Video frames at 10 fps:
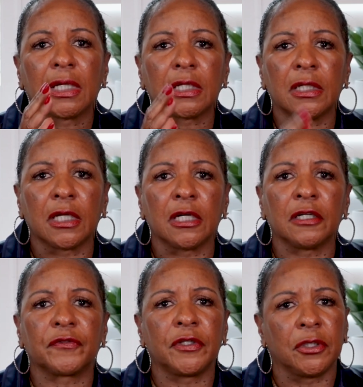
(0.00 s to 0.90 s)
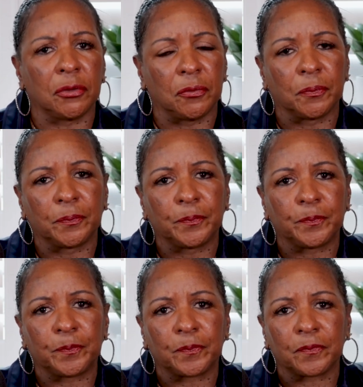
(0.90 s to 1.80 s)
Love you.
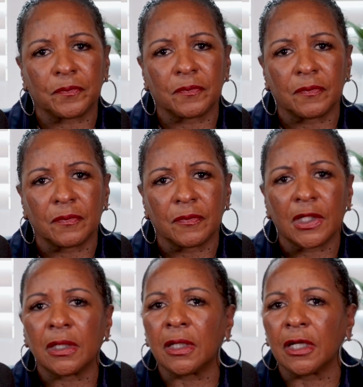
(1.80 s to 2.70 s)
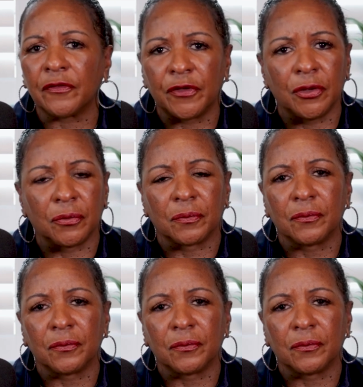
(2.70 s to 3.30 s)
Love you.